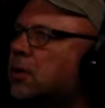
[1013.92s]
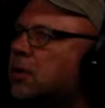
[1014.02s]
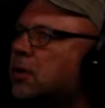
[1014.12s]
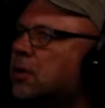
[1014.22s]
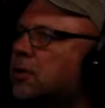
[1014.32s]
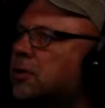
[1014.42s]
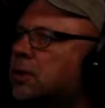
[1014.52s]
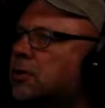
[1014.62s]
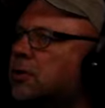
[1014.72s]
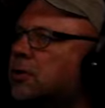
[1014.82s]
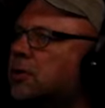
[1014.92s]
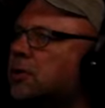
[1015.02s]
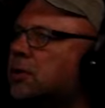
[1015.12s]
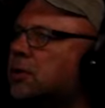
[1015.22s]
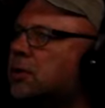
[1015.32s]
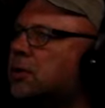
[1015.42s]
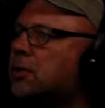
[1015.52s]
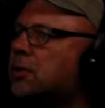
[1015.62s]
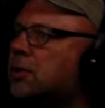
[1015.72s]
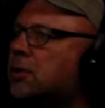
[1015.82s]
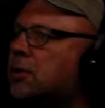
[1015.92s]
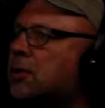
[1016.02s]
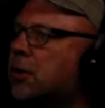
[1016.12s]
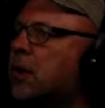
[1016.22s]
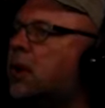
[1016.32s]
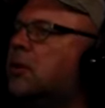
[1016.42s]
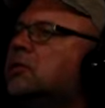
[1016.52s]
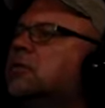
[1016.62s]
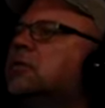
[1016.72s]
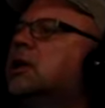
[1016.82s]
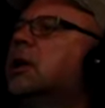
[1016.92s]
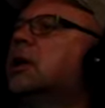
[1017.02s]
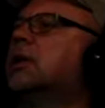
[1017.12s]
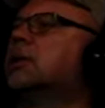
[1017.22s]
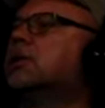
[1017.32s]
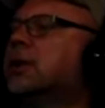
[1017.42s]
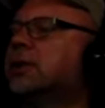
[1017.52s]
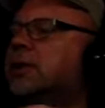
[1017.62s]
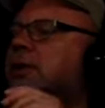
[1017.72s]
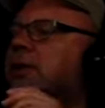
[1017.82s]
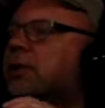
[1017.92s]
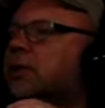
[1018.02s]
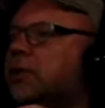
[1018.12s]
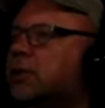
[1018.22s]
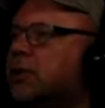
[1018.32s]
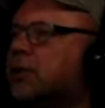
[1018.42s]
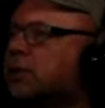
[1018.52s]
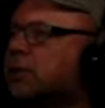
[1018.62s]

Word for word: Did you do something to that? Oh, yeah, because that's the, uh, you said,